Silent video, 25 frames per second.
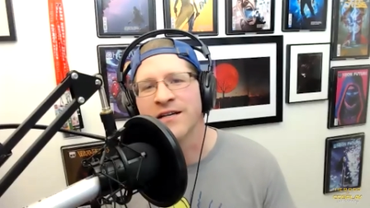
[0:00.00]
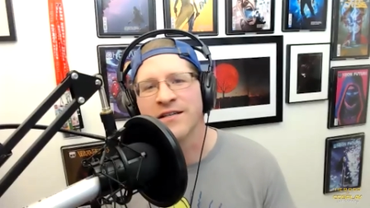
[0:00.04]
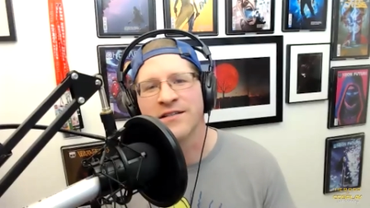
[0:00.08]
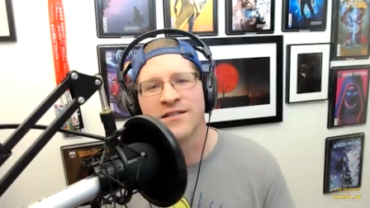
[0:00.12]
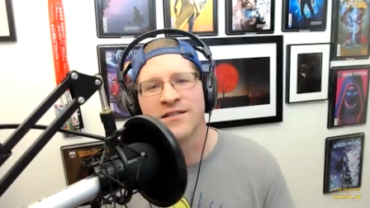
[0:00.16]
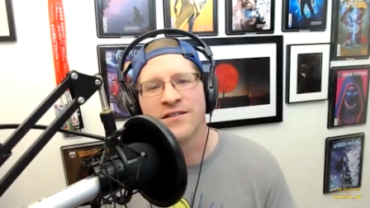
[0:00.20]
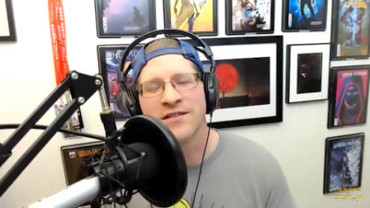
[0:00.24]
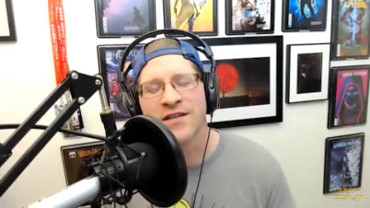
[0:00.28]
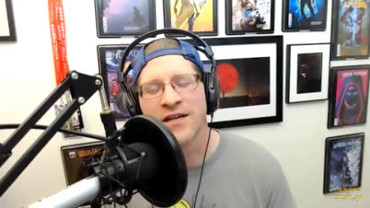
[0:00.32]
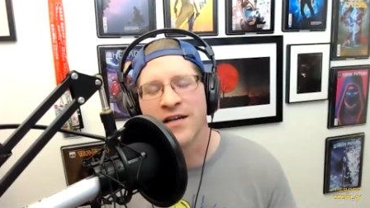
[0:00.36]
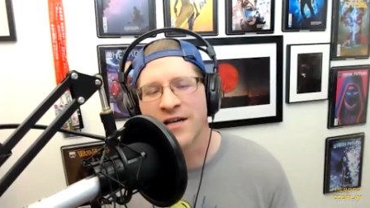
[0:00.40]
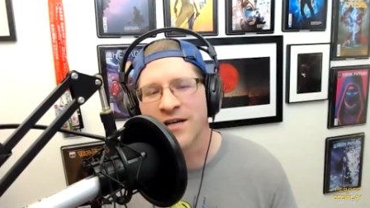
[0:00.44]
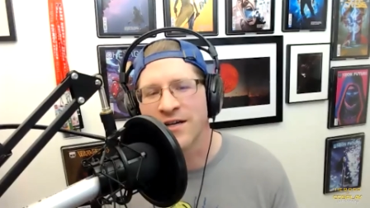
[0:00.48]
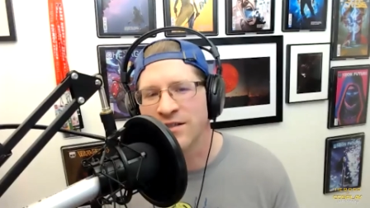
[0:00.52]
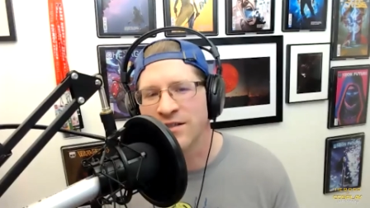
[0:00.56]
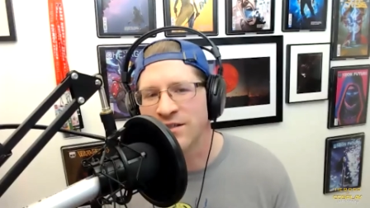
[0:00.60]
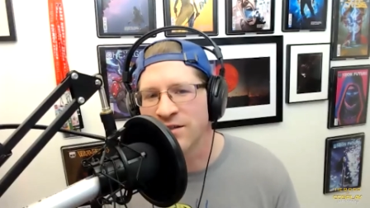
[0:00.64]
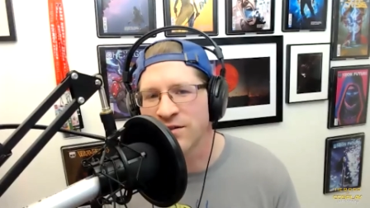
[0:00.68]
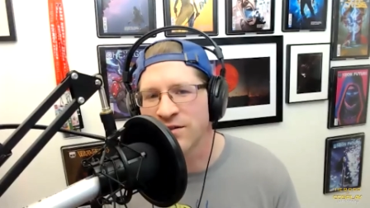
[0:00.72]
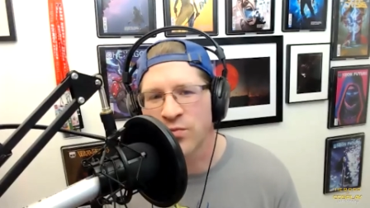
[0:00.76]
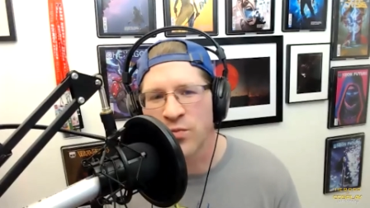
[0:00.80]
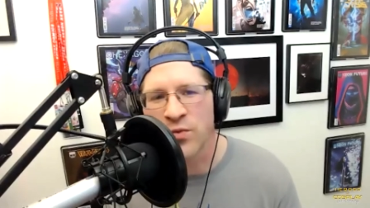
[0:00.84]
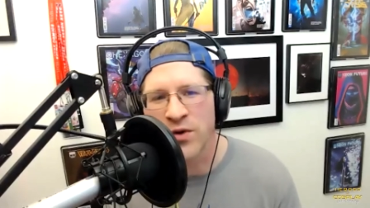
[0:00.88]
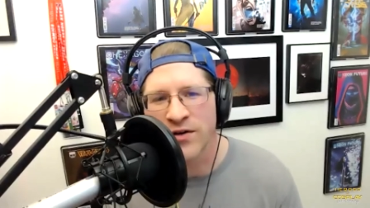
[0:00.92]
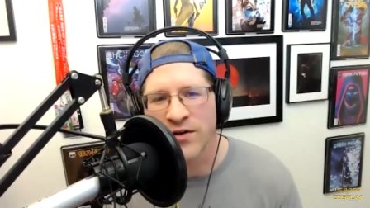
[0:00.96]
It's
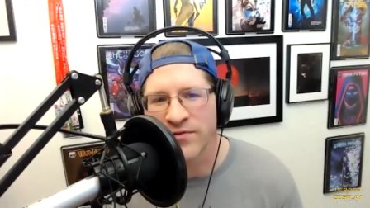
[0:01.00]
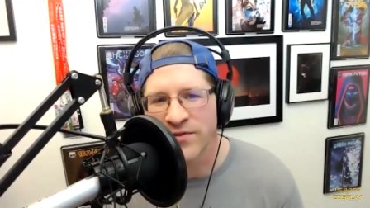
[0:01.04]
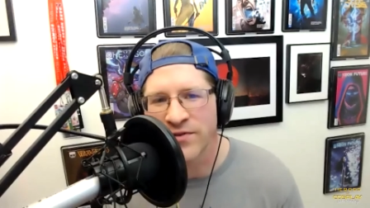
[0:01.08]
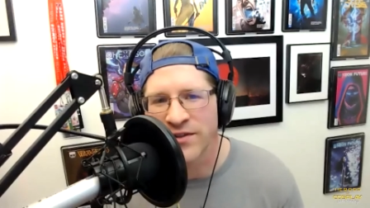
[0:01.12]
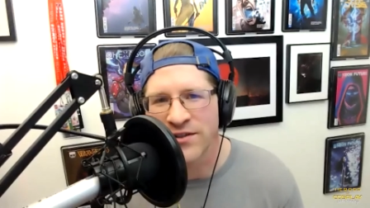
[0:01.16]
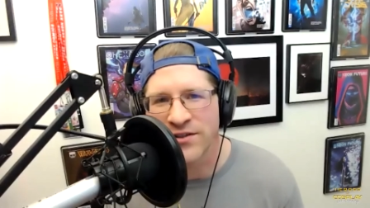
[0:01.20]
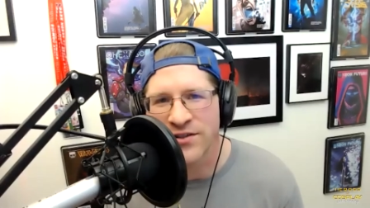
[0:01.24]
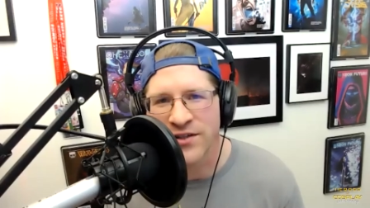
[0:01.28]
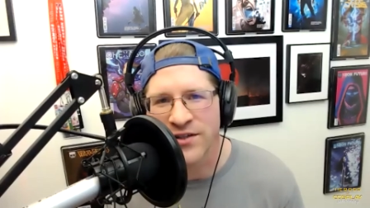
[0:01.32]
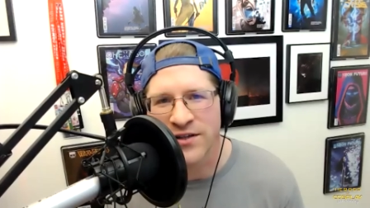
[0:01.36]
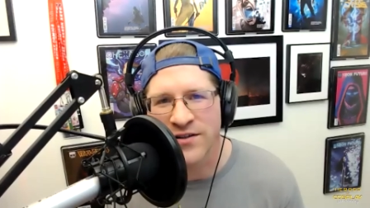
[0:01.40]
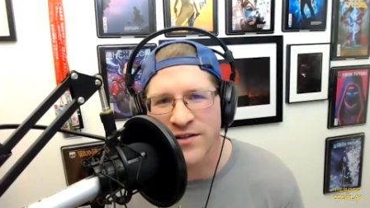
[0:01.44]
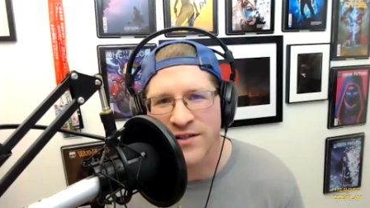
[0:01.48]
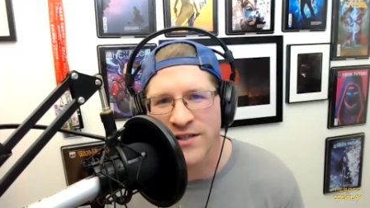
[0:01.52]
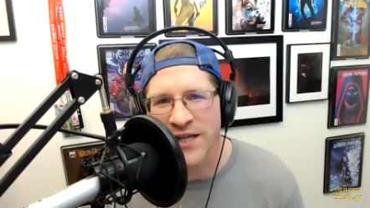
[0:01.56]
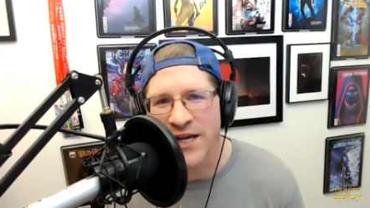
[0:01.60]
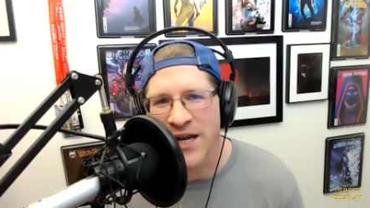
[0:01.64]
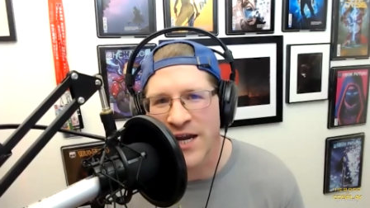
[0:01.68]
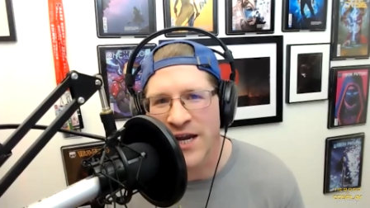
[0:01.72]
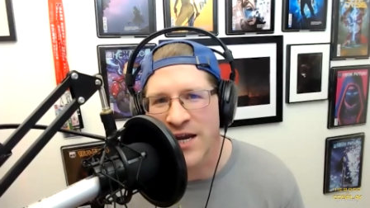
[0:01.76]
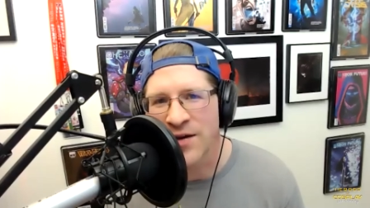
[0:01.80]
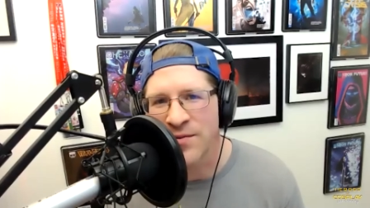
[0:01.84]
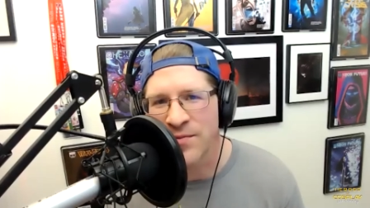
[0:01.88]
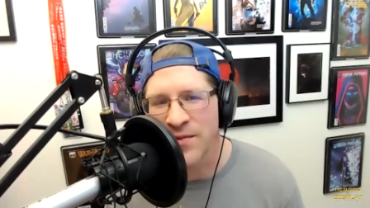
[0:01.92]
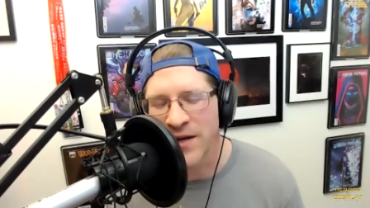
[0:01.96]
just wonderful to share the
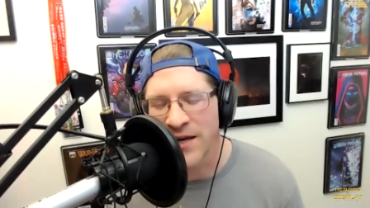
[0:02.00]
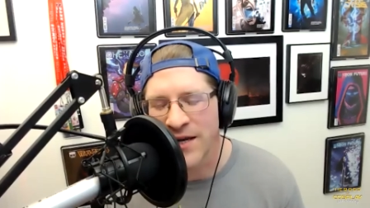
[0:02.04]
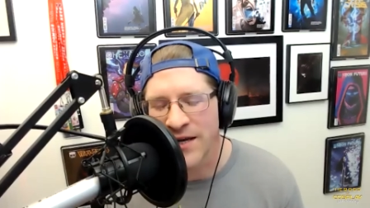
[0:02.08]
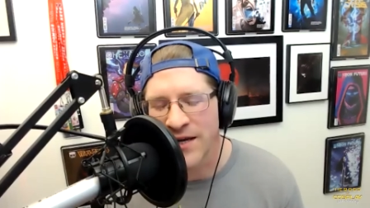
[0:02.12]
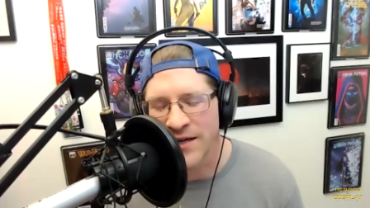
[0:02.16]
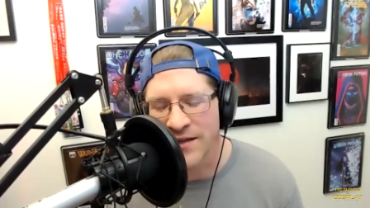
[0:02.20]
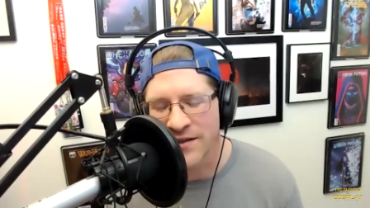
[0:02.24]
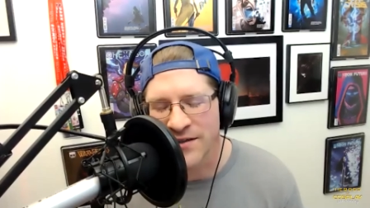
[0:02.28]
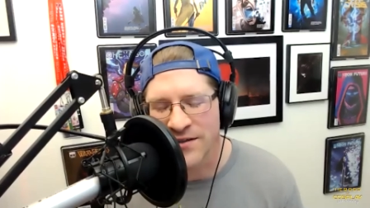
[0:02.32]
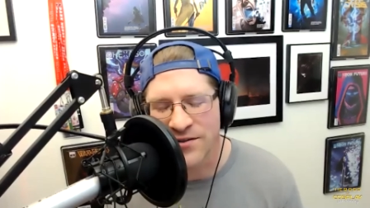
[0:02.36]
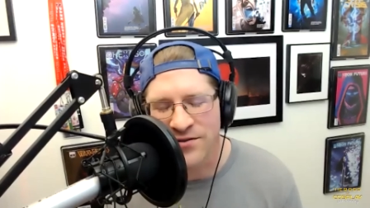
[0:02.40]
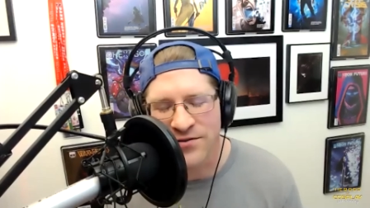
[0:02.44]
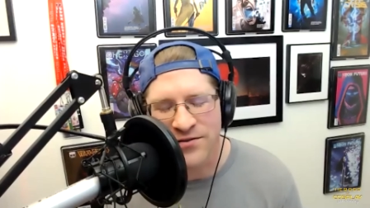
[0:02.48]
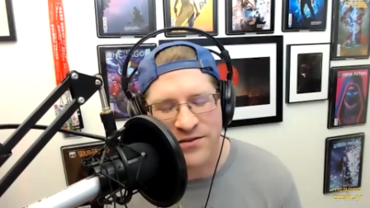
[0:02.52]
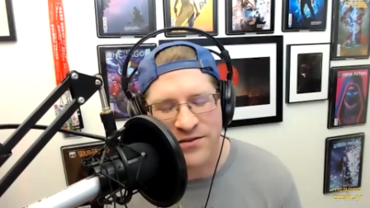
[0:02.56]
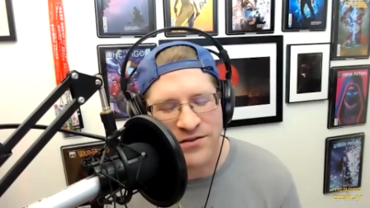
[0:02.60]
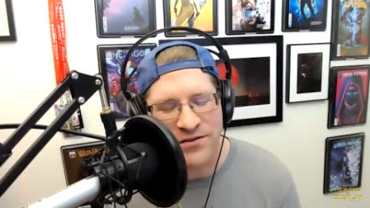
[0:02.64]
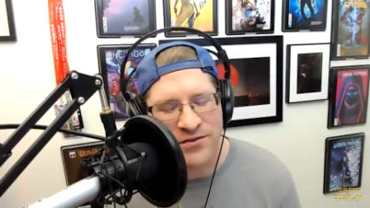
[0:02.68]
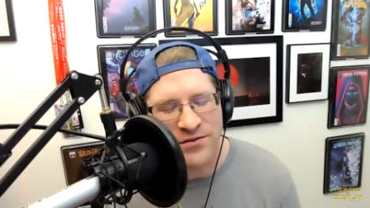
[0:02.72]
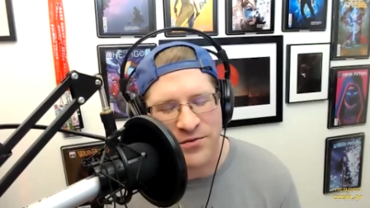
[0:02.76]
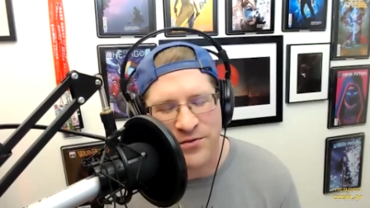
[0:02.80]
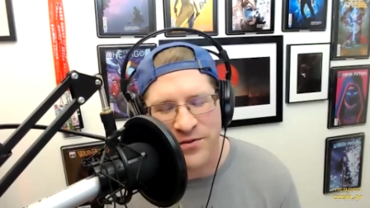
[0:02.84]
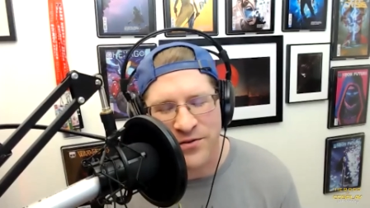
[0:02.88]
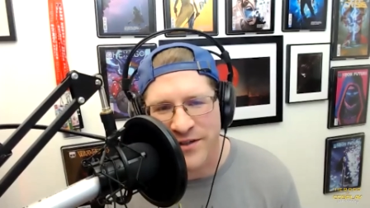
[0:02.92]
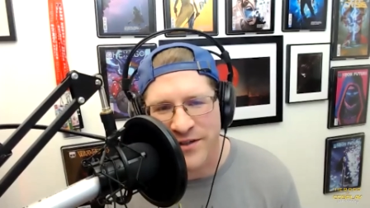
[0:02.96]
time and your
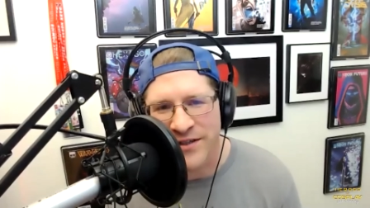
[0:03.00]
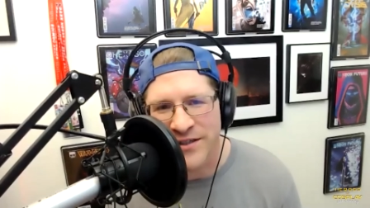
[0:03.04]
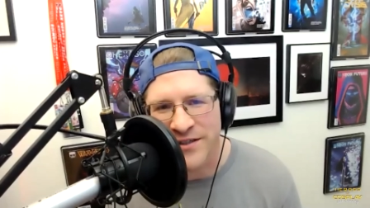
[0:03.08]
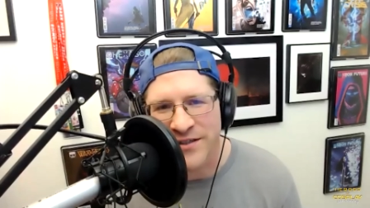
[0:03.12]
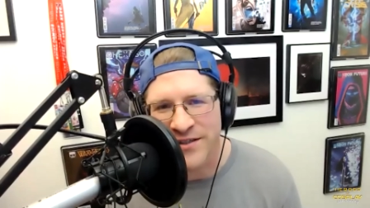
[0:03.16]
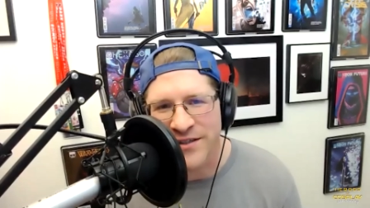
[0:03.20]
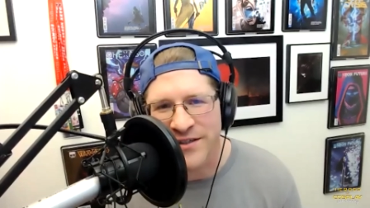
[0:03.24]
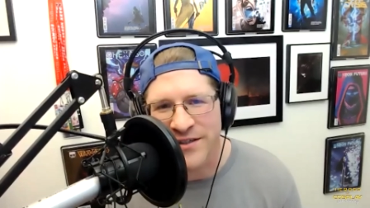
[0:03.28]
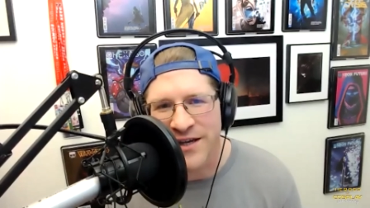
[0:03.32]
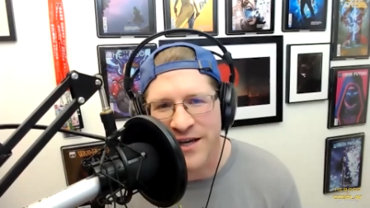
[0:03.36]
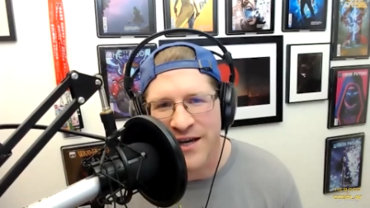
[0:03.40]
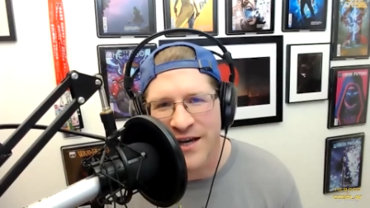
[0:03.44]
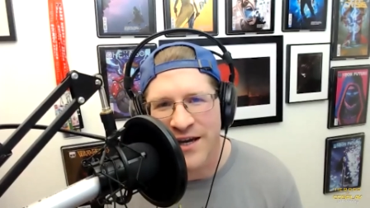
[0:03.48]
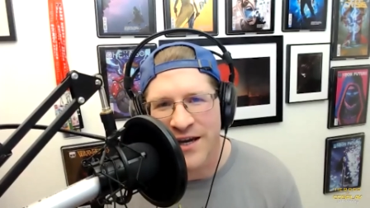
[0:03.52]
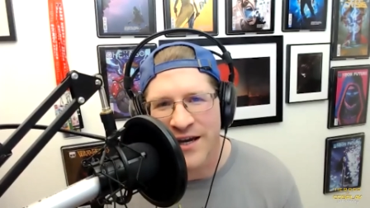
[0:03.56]
stories,